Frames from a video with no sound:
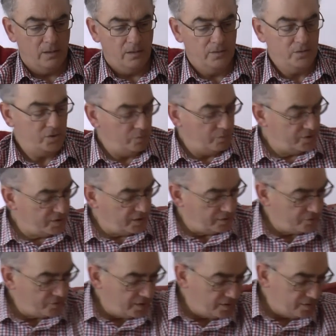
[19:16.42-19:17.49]
And so we see
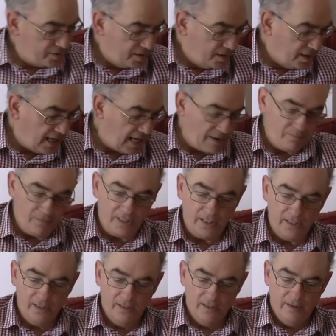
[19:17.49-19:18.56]
those things happening
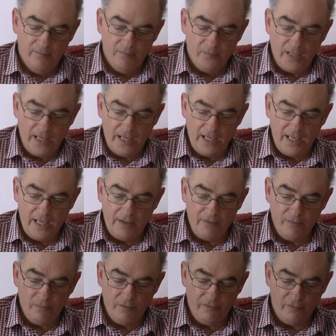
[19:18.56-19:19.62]

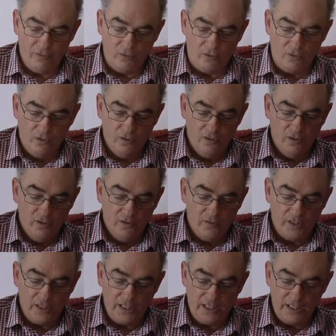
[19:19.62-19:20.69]
even before
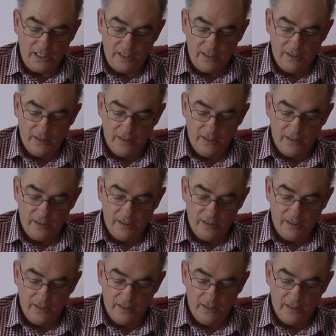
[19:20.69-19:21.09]
the